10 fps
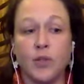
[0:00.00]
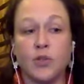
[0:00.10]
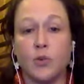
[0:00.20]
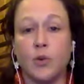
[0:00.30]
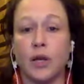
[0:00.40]

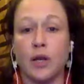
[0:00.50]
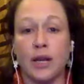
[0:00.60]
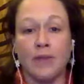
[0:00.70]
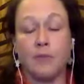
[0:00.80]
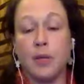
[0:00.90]
So I want to
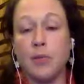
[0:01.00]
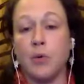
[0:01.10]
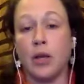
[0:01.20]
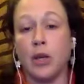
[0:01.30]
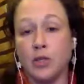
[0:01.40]
give
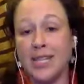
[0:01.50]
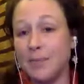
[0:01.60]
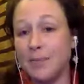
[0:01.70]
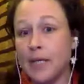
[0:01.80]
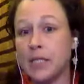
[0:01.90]
people little
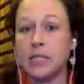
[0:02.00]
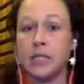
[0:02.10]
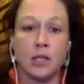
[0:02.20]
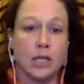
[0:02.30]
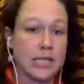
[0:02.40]
tidbits
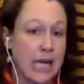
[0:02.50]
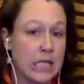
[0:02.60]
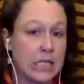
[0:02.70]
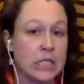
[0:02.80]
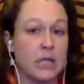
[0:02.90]
and
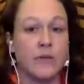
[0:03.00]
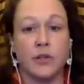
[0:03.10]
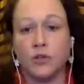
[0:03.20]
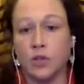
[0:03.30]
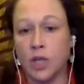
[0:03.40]
taste of
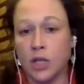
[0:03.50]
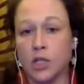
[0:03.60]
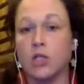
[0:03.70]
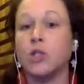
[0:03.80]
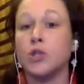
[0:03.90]

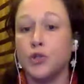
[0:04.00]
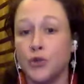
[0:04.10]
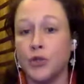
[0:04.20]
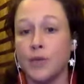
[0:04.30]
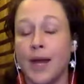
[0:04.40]
introduction
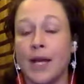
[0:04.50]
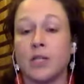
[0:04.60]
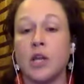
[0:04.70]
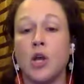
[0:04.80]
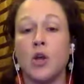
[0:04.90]
to
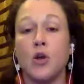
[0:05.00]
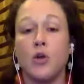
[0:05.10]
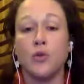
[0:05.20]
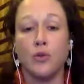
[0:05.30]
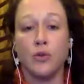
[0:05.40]
somatics
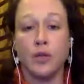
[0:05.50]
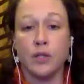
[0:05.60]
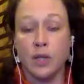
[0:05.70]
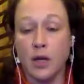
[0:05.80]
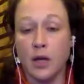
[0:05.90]
through
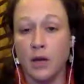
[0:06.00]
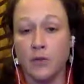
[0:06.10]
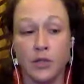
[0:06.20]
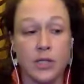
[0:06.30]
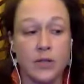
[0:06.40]
this
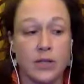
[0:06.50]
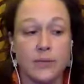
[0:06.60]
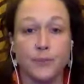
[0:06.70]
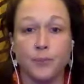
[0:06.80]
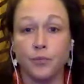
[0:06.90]
first series.